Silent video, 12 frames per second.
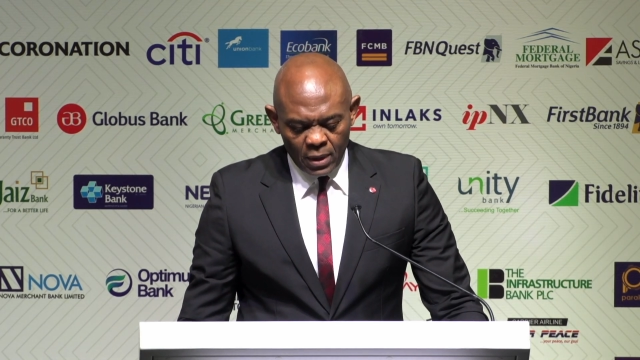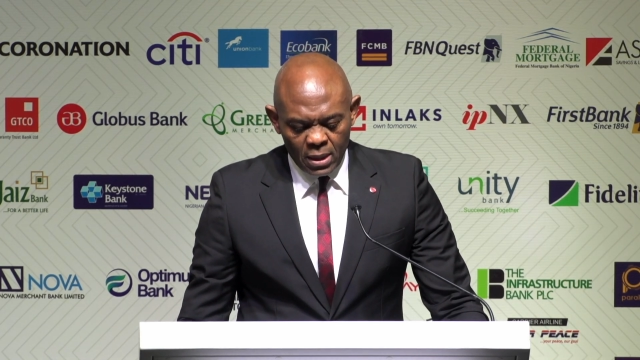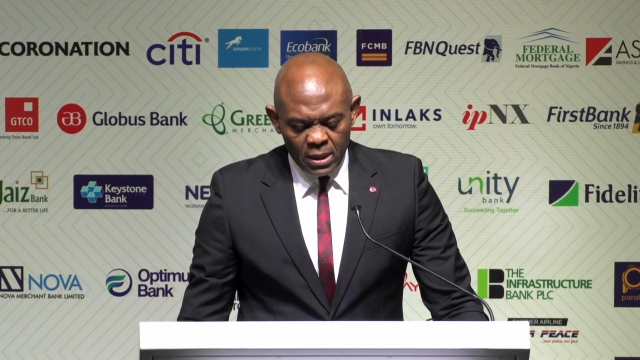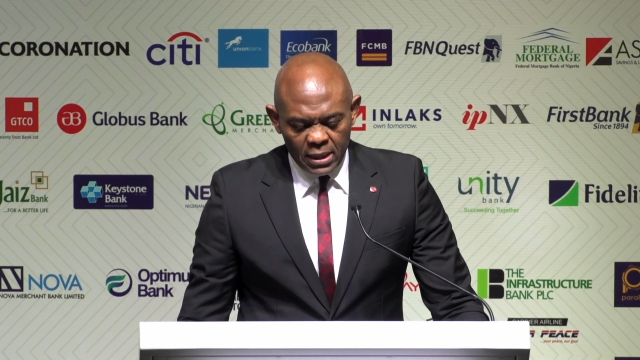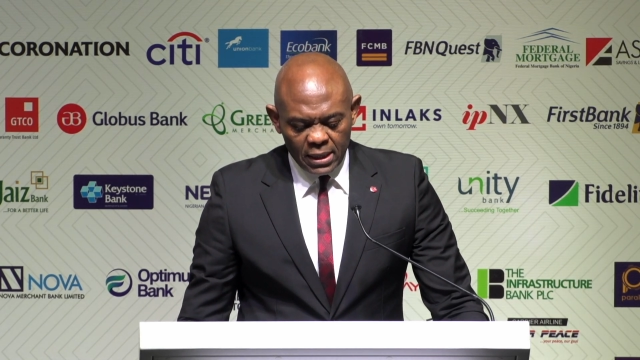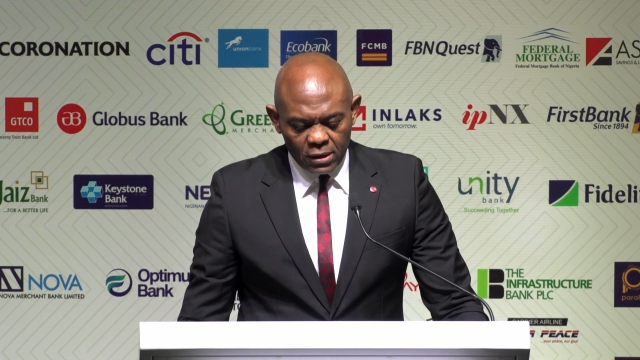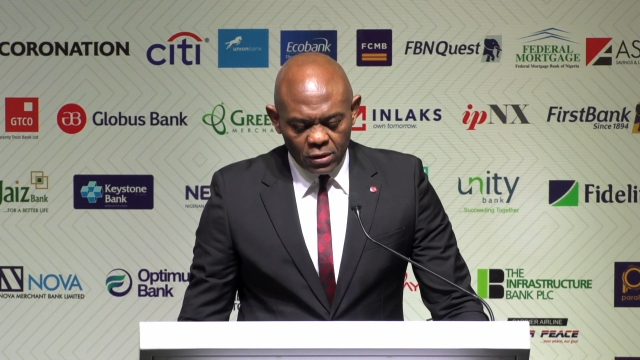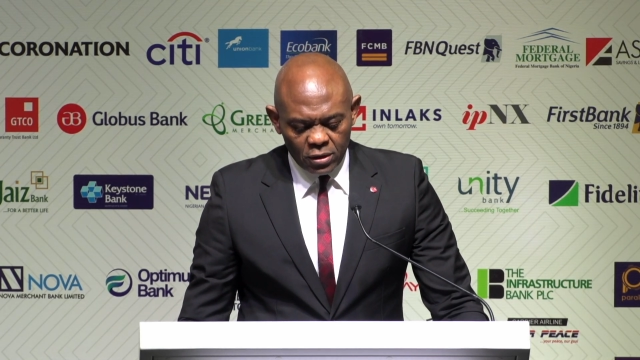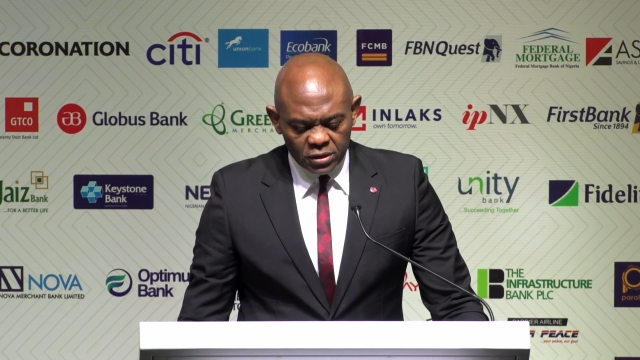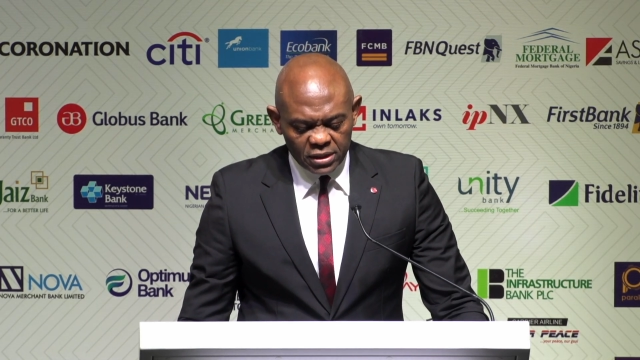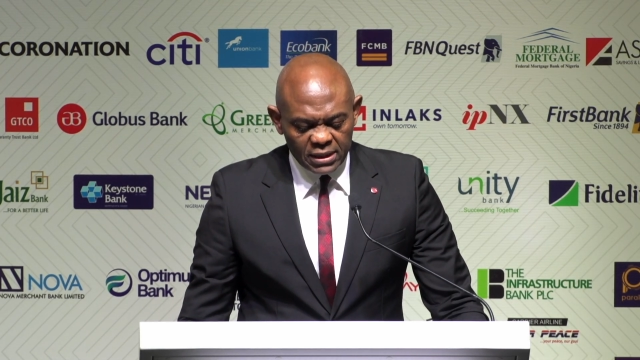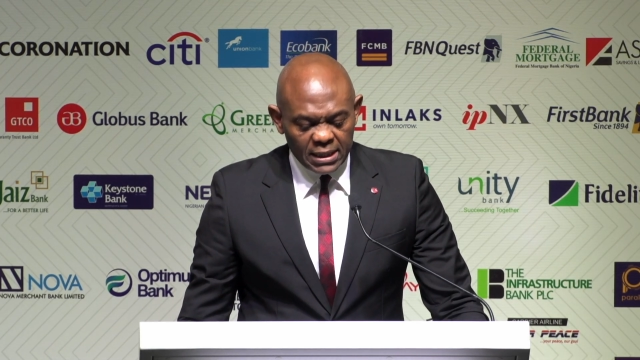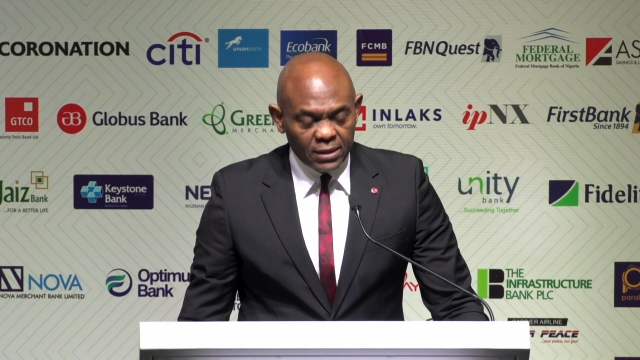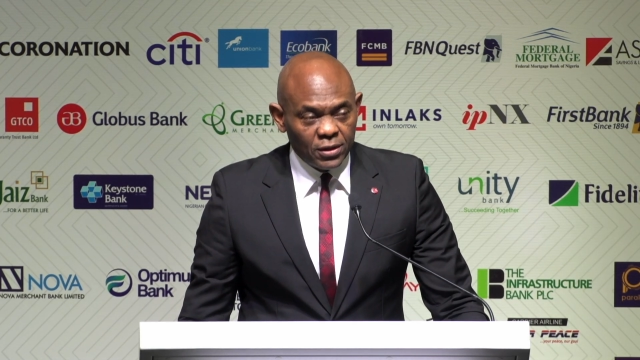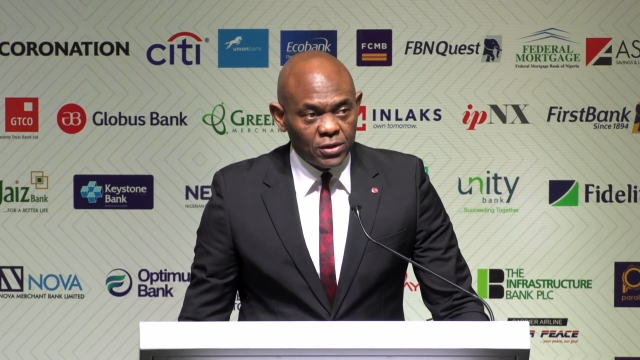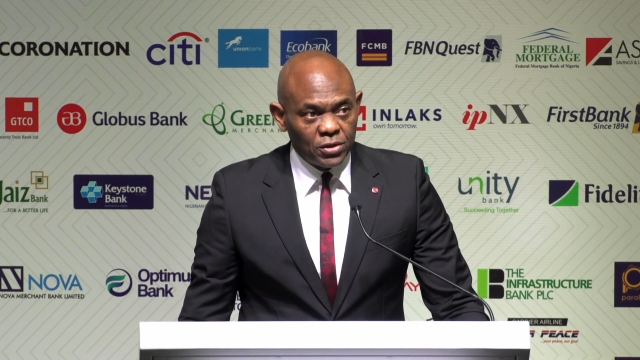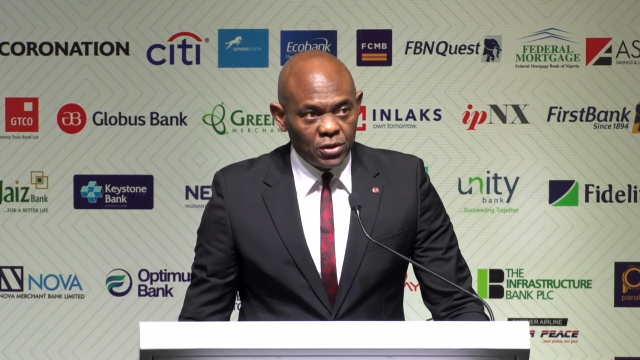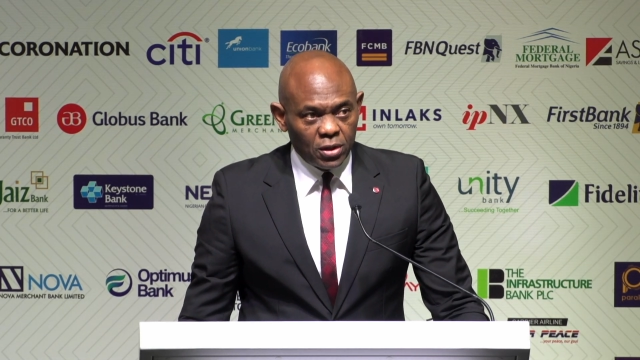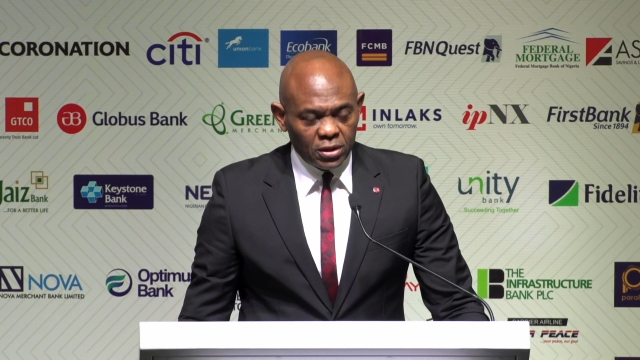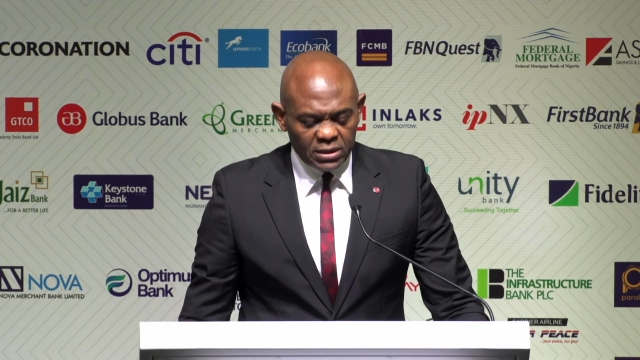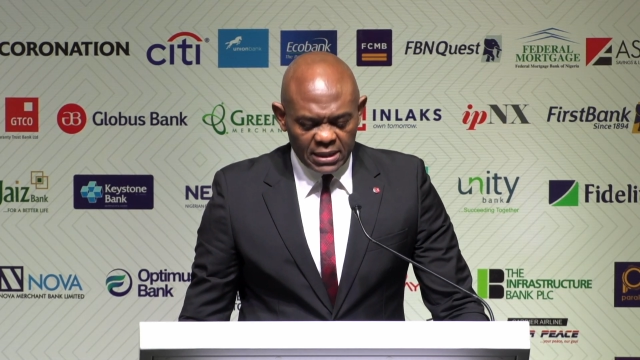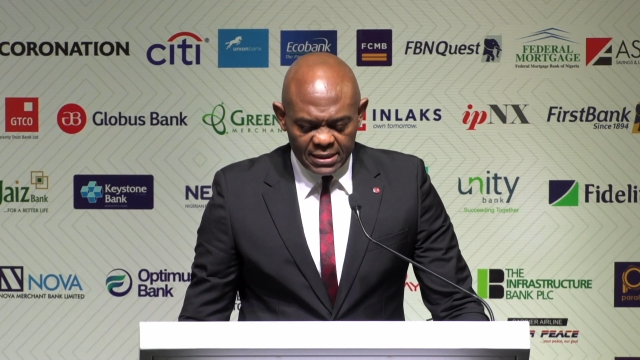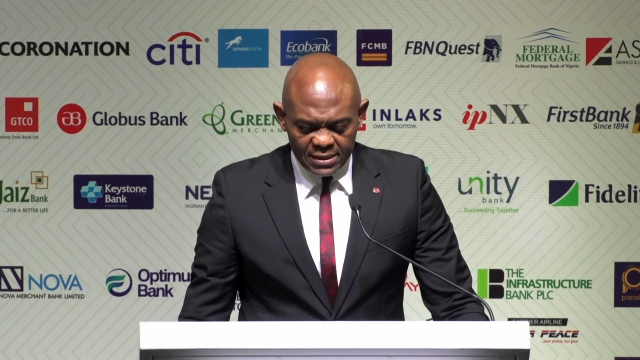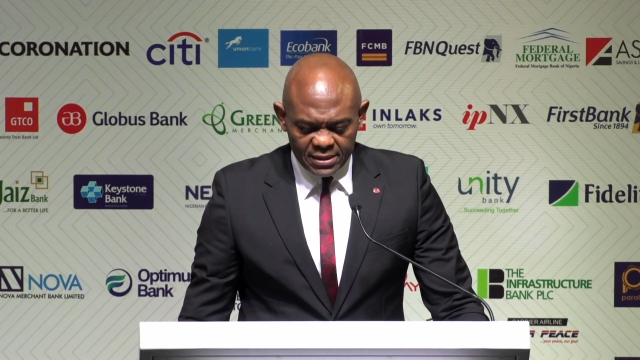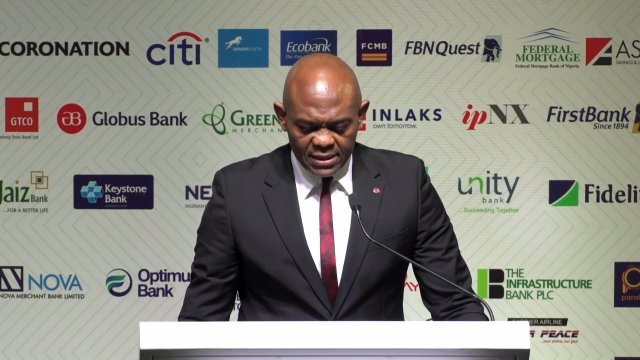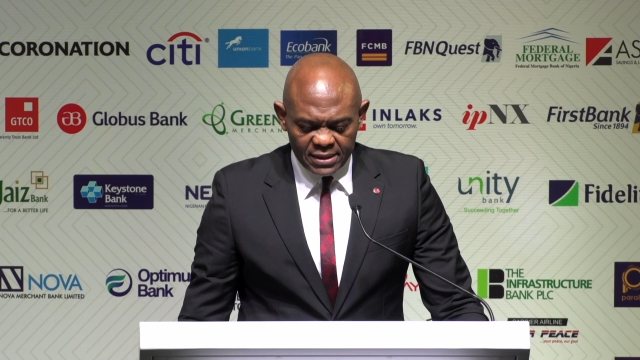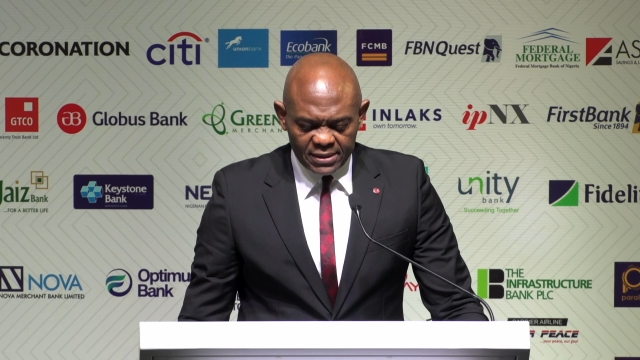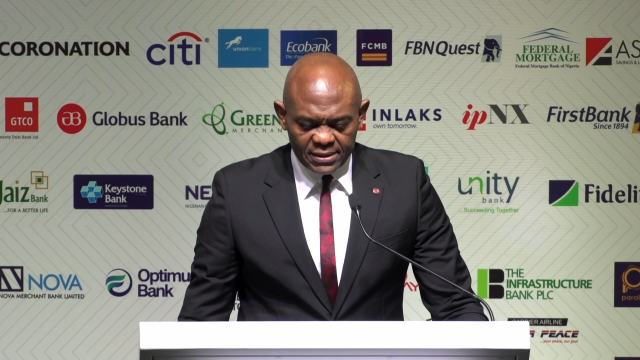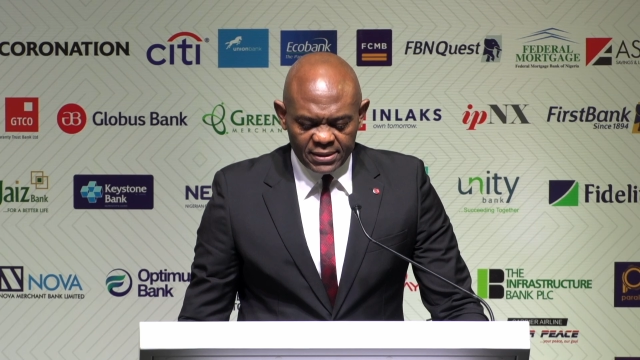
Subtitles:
A country that does not address